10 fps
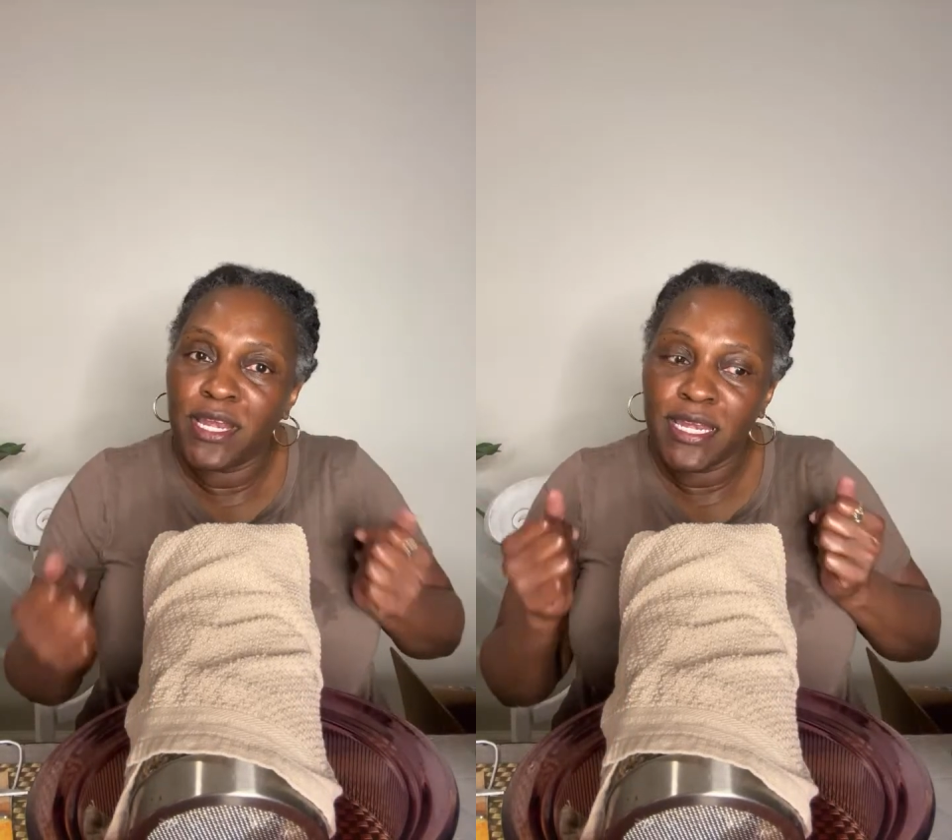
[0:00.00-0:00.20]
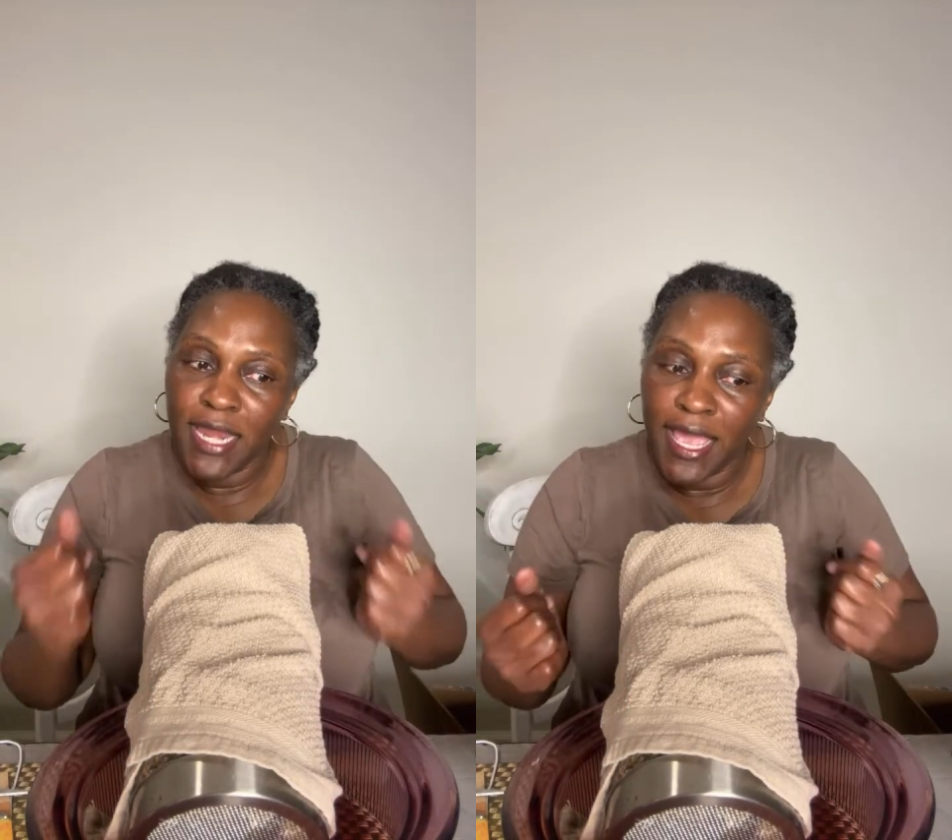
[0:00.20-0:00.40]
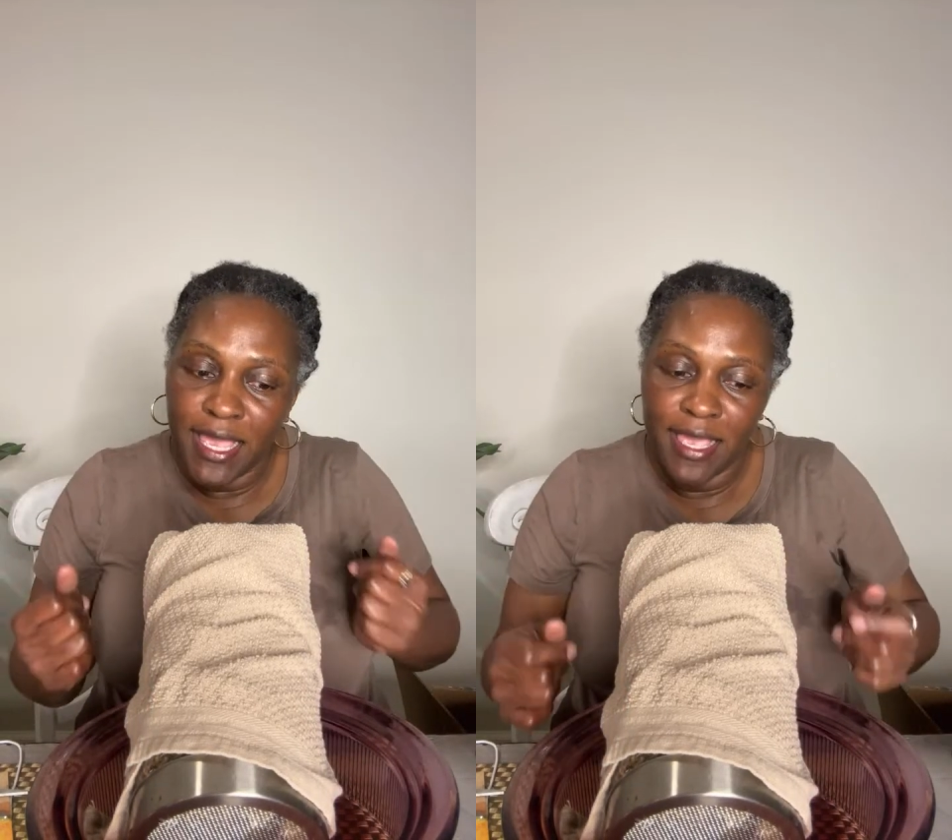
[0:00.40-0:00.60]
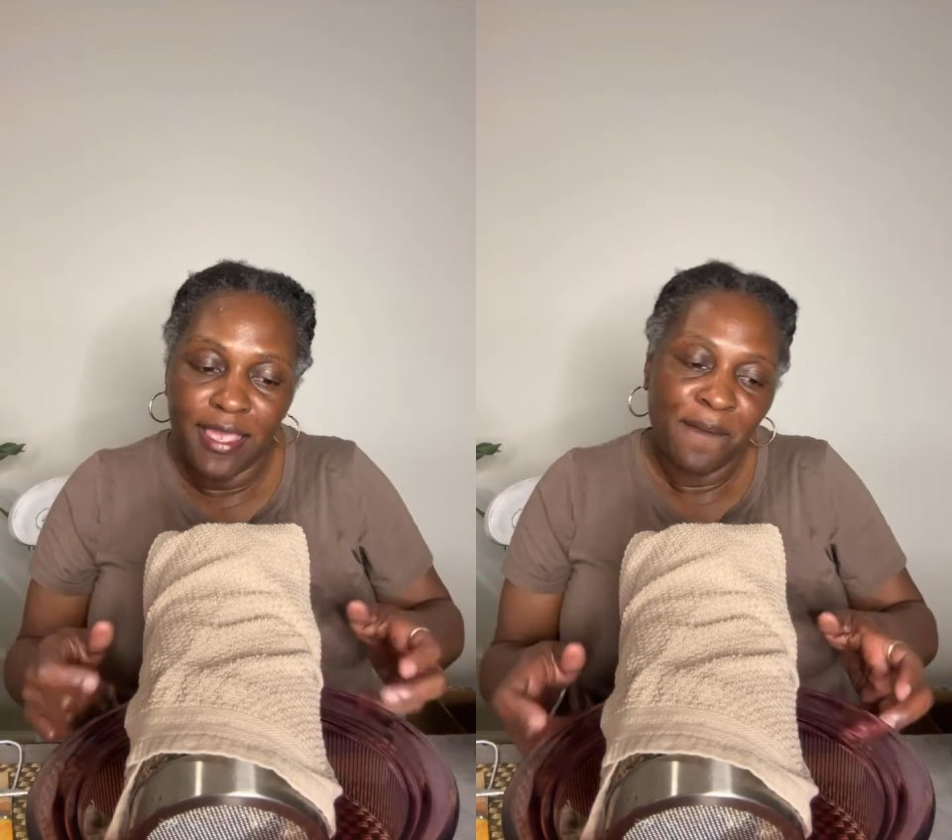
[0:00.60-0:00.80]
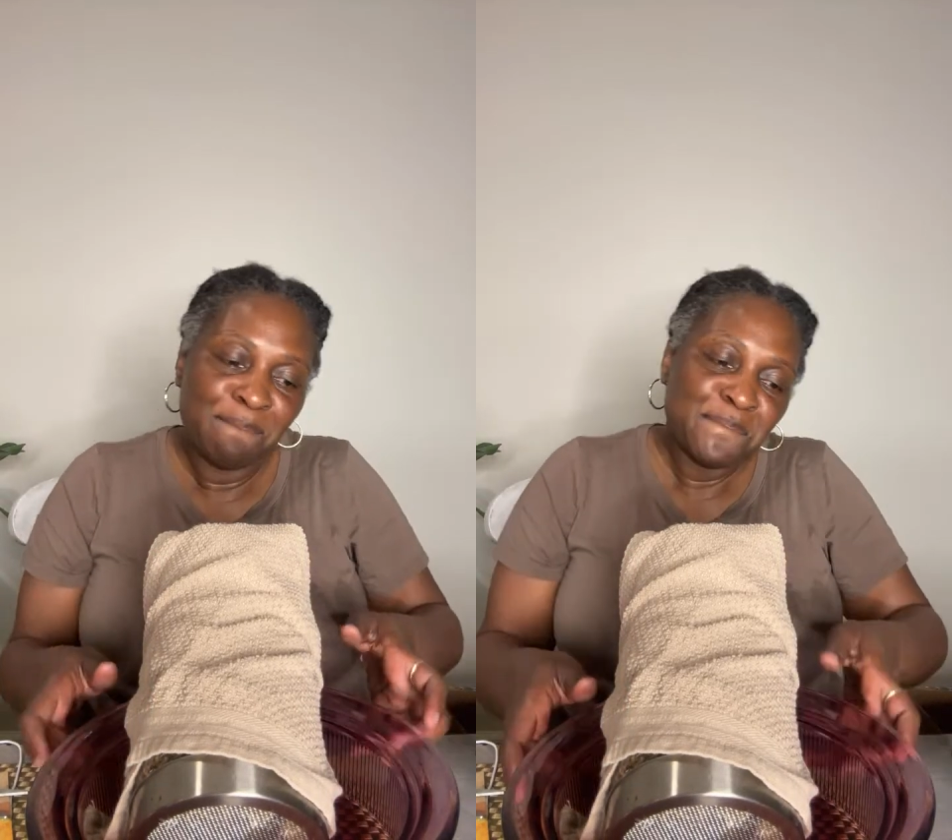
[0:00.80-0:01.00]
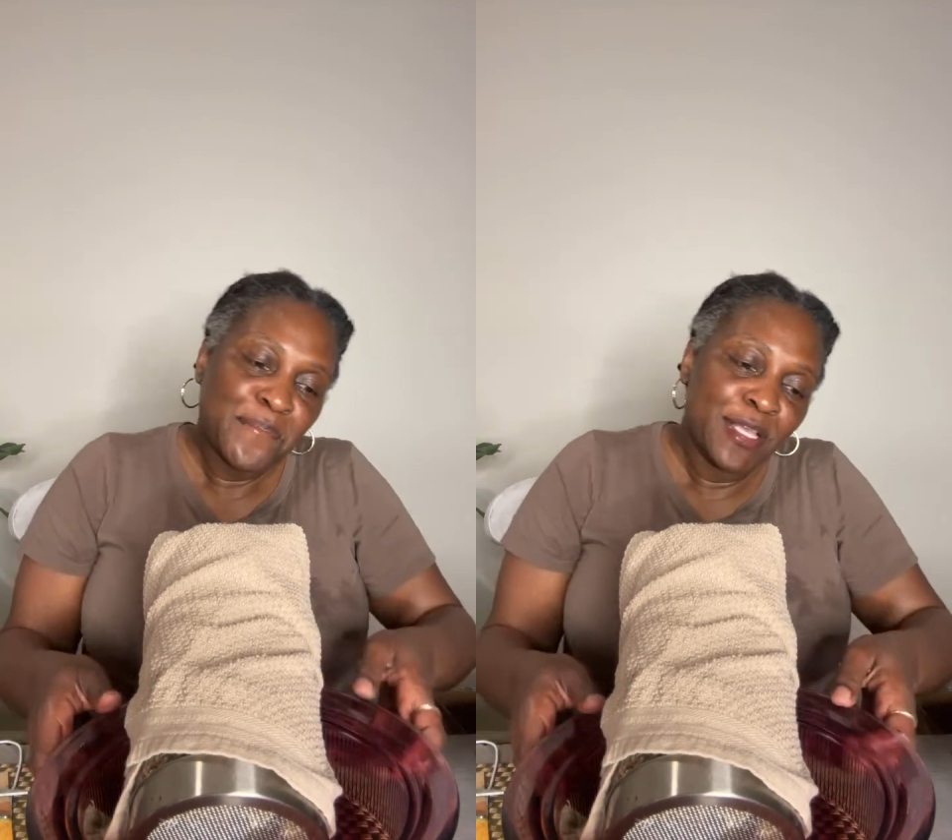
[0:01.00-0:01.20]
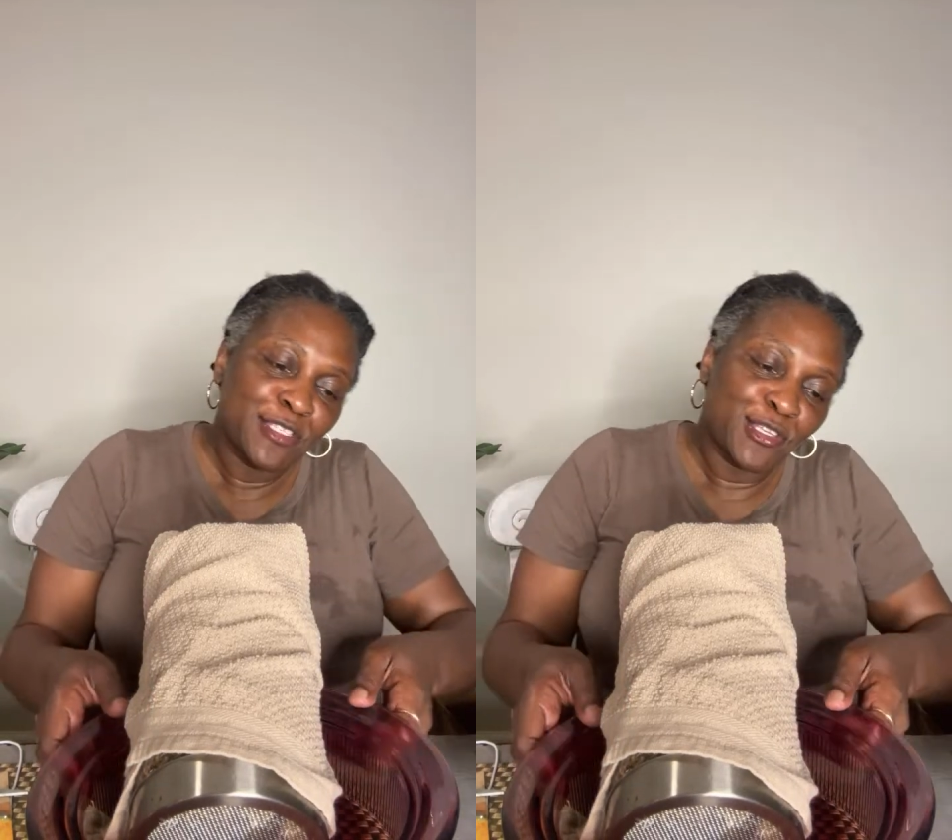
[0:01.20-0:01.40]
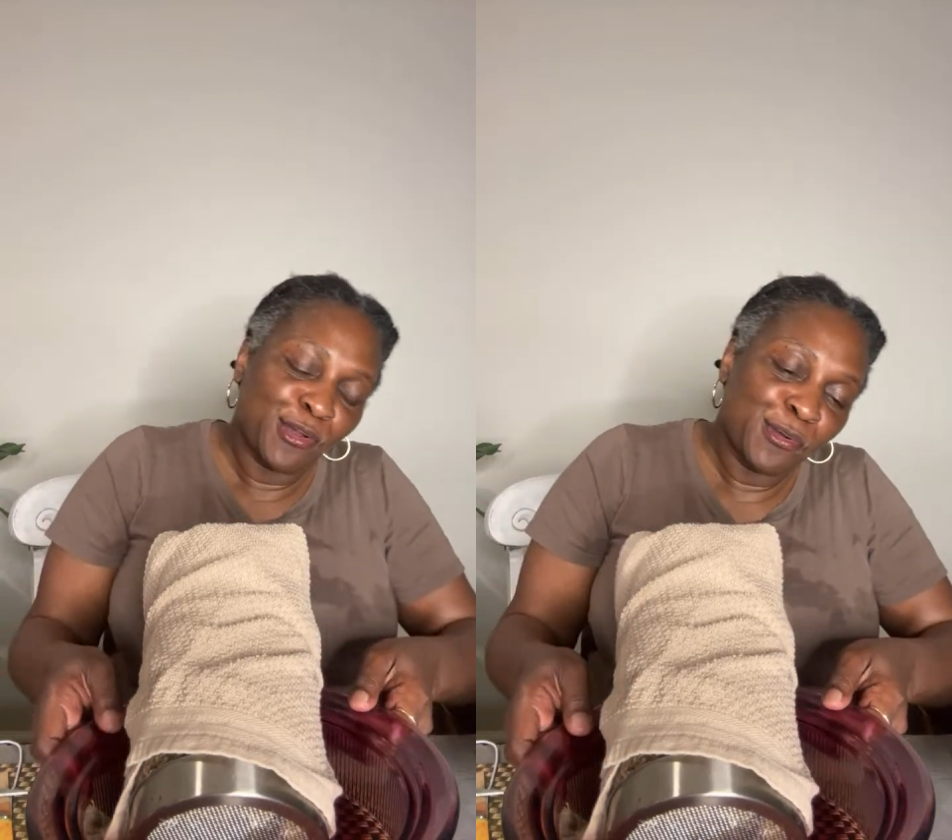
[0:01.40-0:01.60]
day.
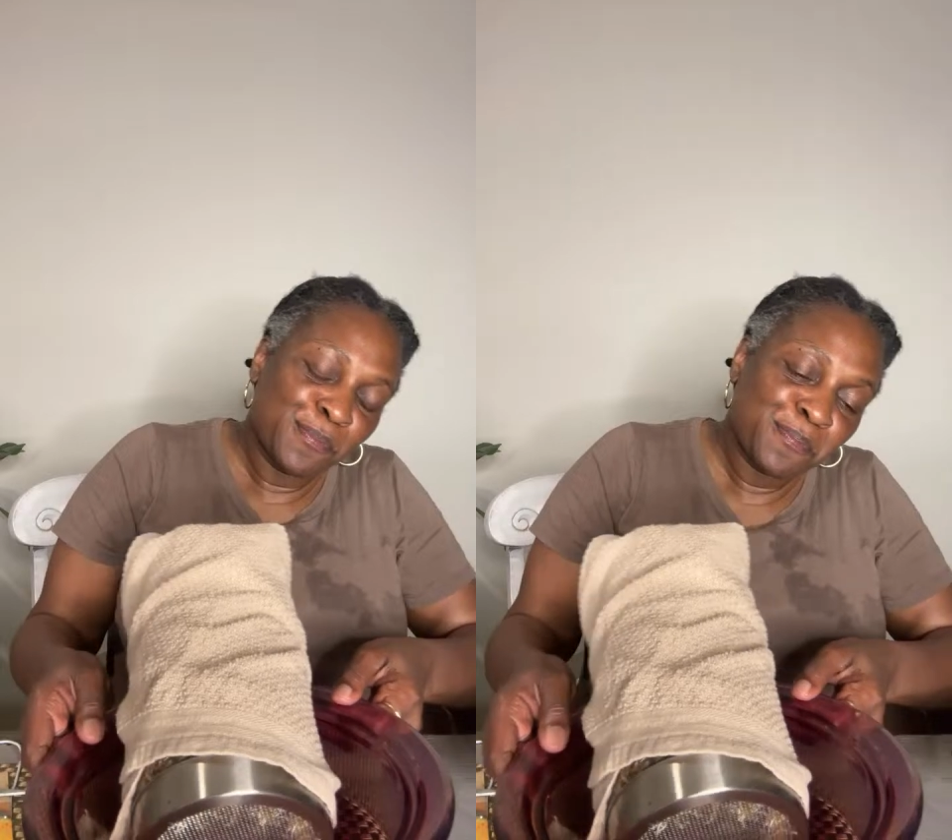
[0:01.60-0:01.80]
So